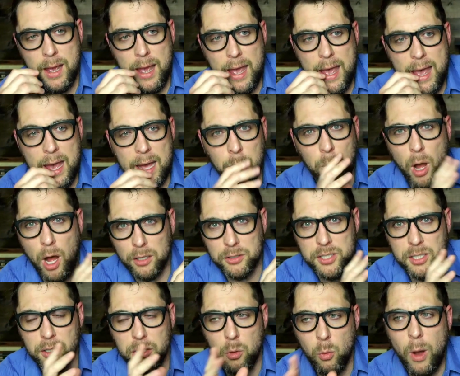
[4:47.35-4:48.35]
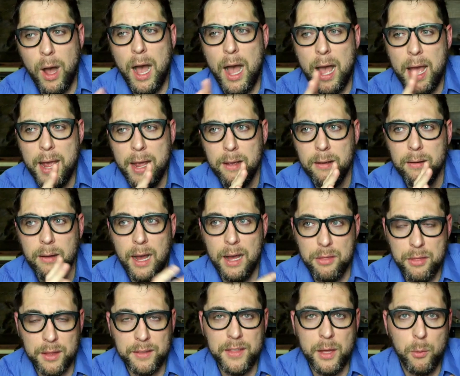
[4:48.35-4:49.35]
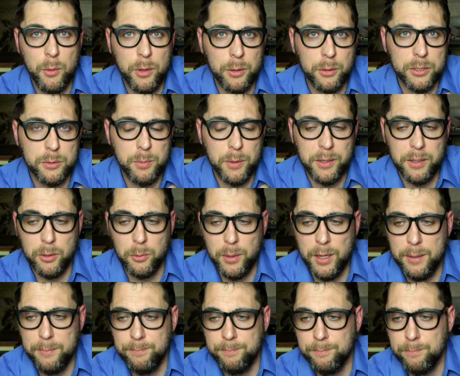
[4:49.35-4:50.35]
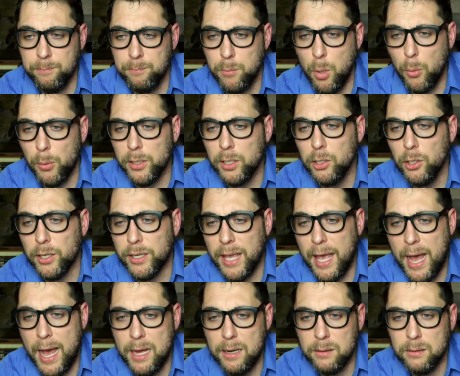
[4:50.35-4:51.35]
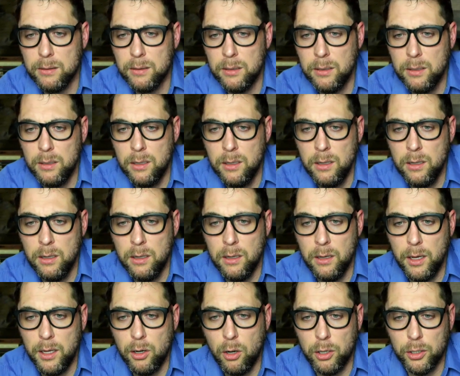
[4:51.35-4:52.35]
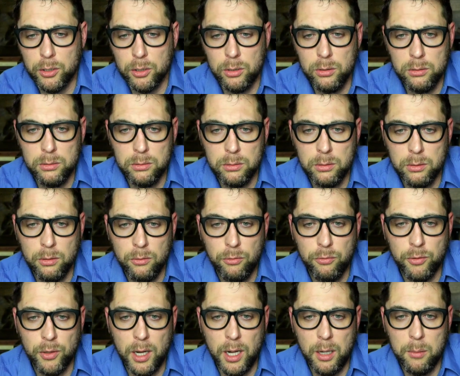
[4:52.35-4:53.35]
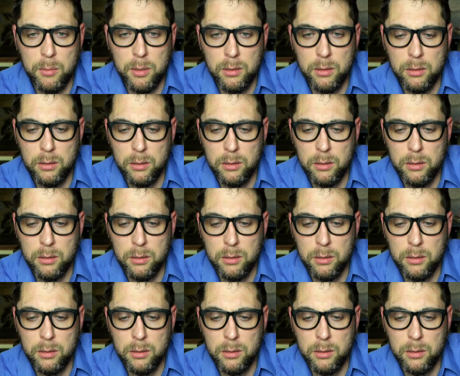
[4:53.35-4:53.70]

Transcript: And I'll tell you why I think they want to explain it away. But we're going to look at an article from